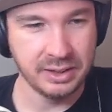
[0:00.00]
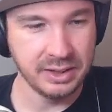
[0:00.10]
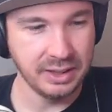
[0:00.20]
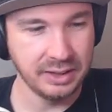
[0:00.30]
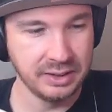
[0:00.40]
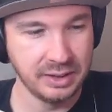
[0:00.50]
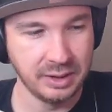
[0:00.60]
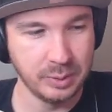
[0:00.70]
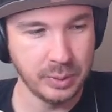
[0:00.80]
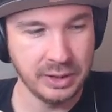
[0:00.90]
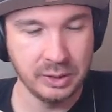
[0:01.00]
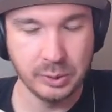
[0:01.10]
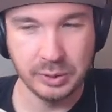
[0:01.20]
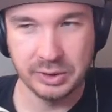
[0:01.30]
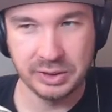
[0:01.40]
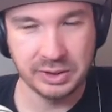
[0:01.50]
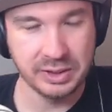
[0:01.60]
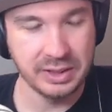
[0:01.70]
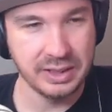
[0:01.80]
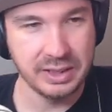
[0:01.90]
that Wailord is just
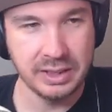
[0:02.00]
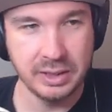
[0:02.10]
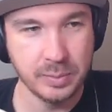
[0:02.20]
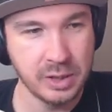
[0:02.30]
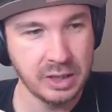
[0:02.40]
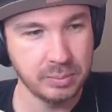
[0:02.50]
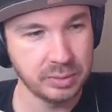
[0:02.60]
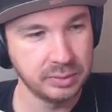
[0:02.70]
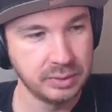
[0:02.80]
going to eat them up.